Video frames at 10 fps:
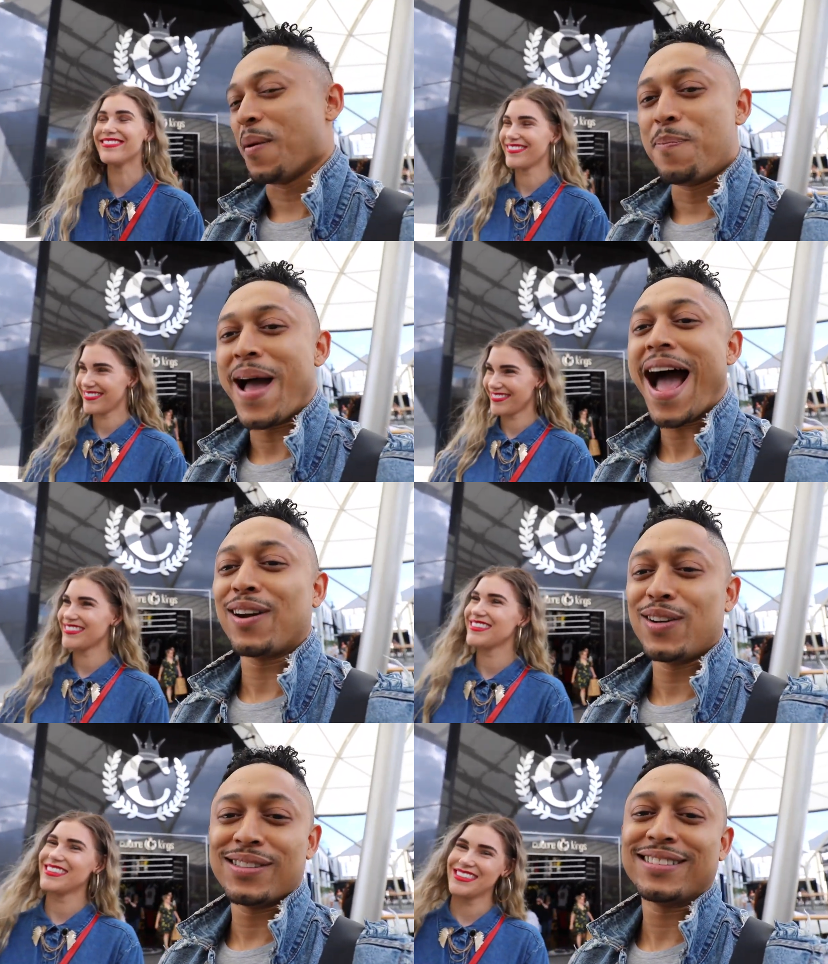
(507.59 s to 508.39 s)
Speaker 1: The
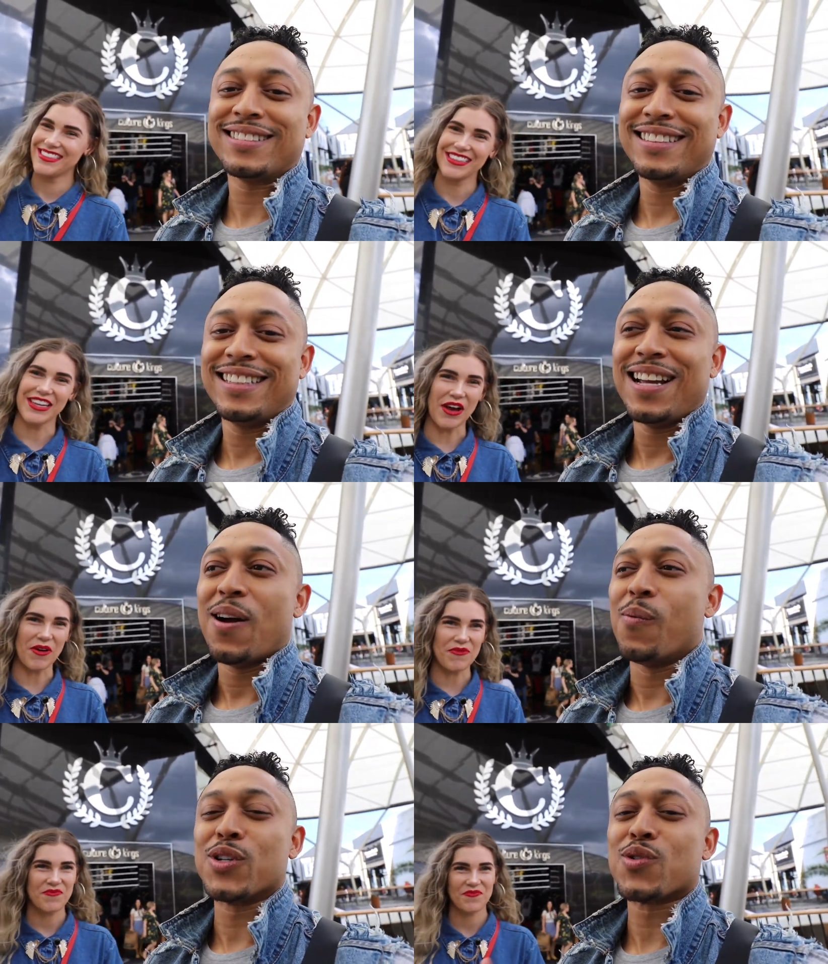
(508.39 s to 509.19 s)
battle
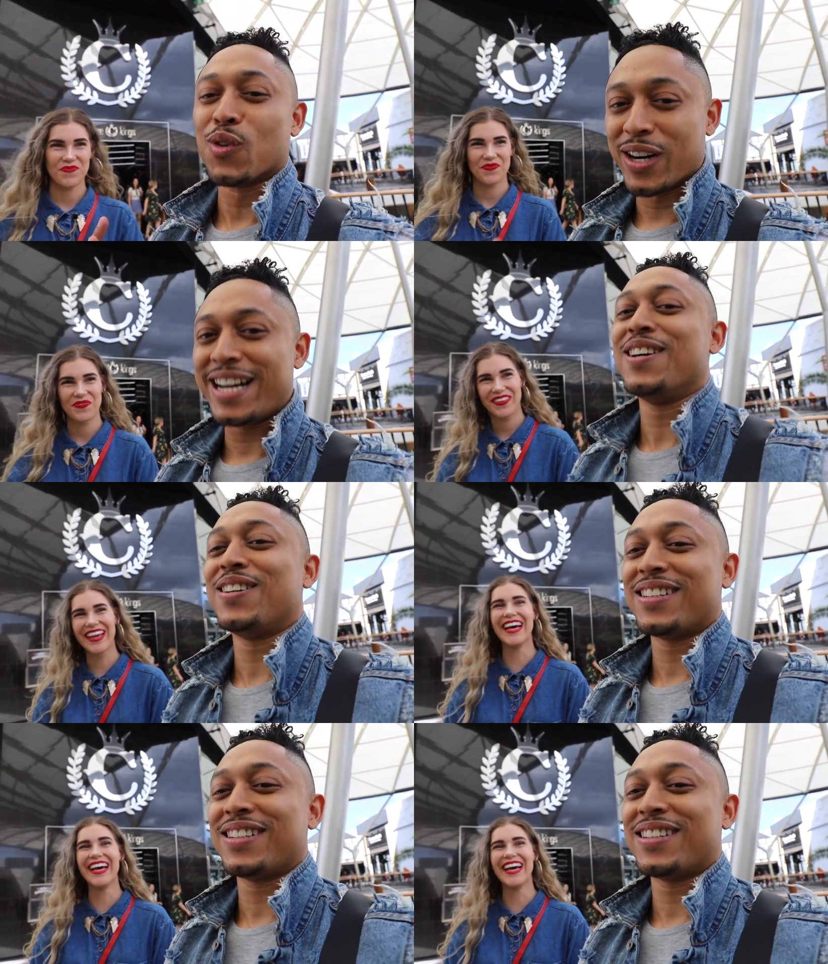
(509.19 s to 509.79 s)
yeah. was real.